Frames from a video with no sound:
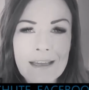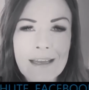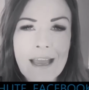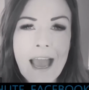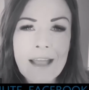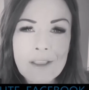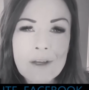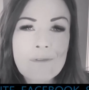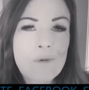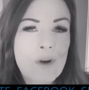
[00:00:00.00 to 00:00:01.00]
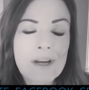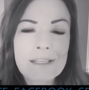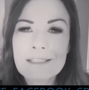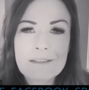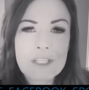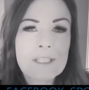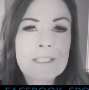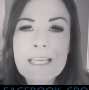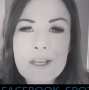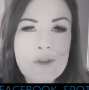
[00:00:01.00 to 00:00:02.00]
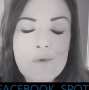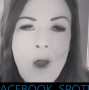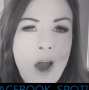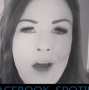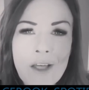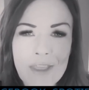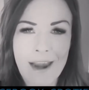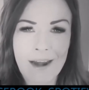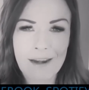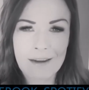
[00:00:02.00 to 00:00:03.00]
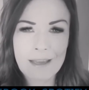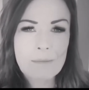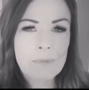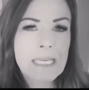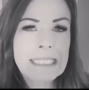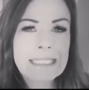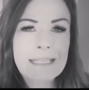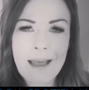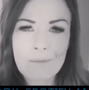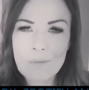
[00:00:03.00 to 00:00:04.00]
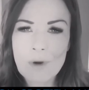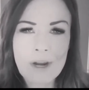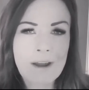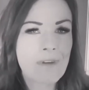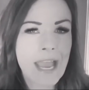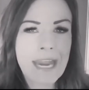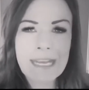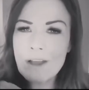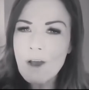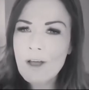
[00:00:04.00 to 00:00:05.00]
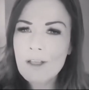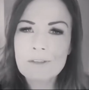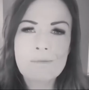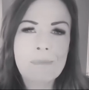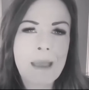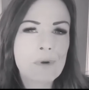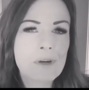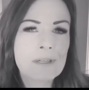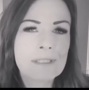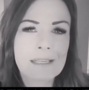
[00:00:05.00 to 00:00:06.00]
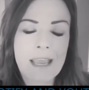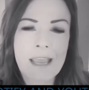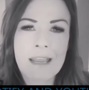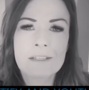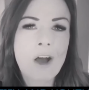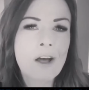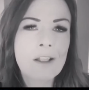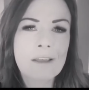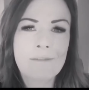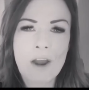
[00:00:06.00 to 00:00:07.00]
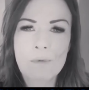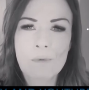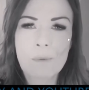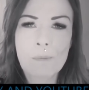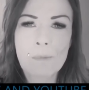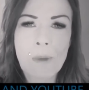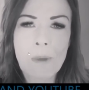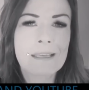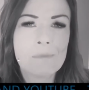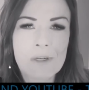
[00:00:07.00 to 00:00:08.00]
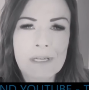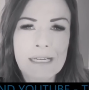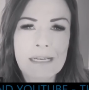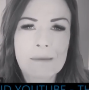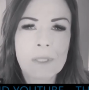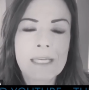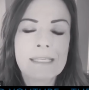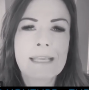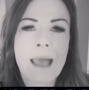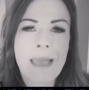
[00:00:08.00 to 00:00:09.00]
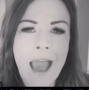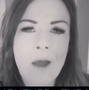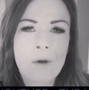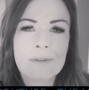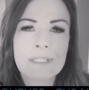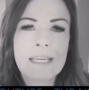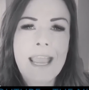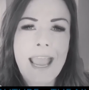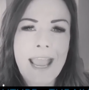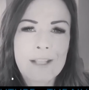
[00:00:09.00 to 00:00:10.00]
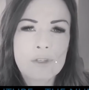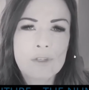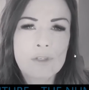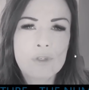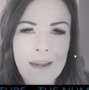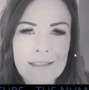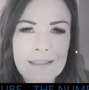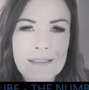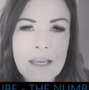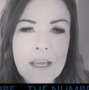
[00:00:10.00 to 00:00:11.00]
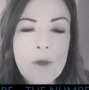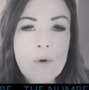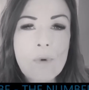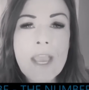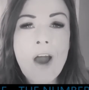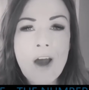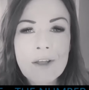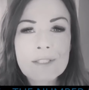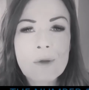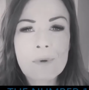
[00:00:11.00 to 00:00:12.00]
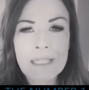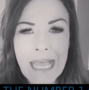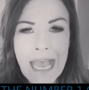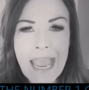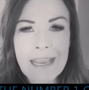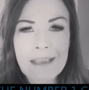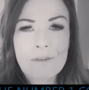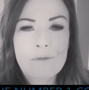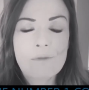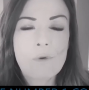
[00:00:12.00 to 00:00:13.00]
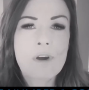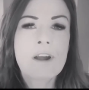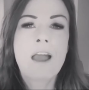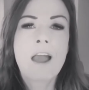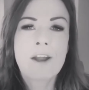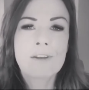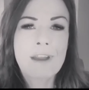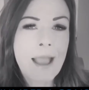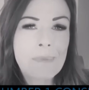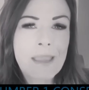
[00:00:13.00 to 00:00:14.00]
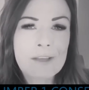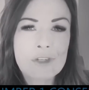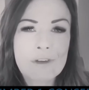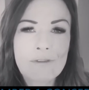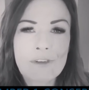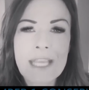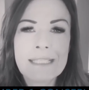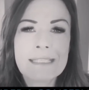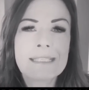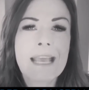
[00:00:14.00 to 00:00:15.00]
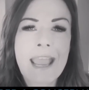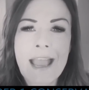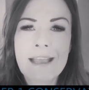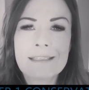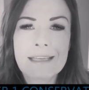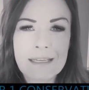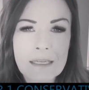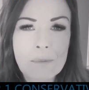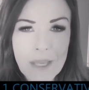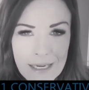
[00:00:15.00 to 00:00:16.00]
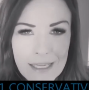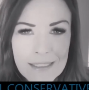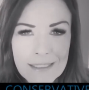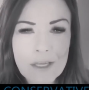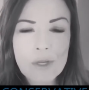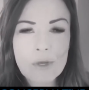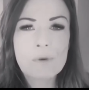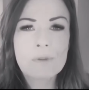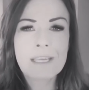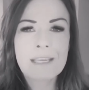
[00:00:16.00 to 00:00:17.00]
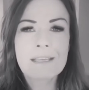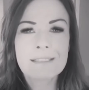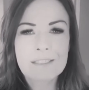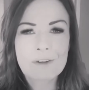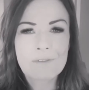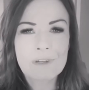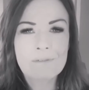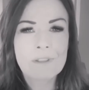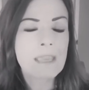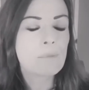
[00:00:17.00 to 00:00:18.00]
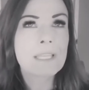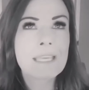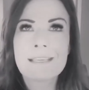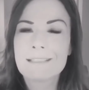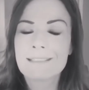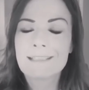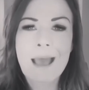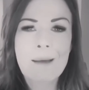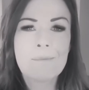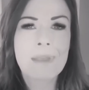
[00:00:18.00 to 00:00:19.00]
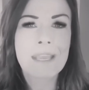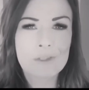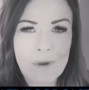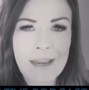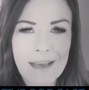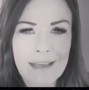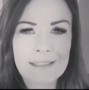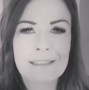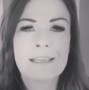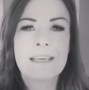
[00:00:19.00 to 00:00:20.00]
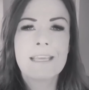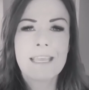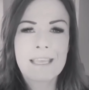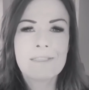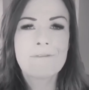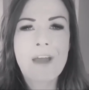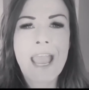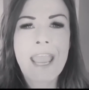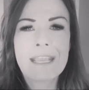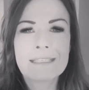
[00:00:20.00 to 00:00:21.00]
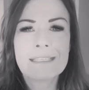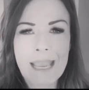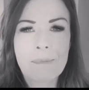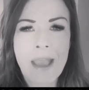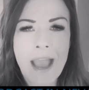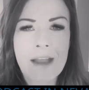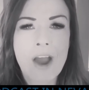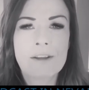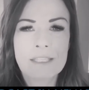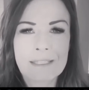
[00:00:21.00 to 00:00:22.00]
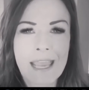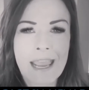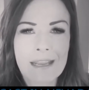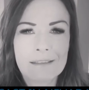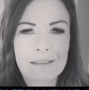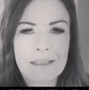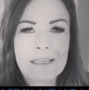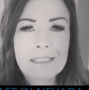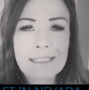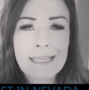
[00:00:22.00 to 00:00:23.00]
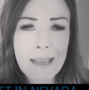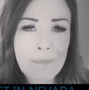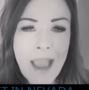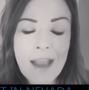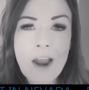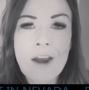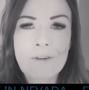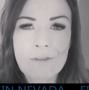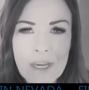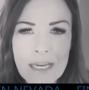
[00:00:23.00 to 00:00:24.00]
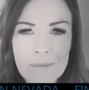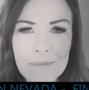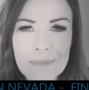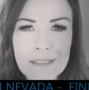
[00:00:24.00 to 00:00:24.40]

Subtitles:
I look forward to seeing you all there. Please come. We're inviting all new members and all of our Republican community to please come out and join us. We also would like for our non-major friends and independents who lean conservatively, please come and join us in the fight to take back our state, to take back our freedoms.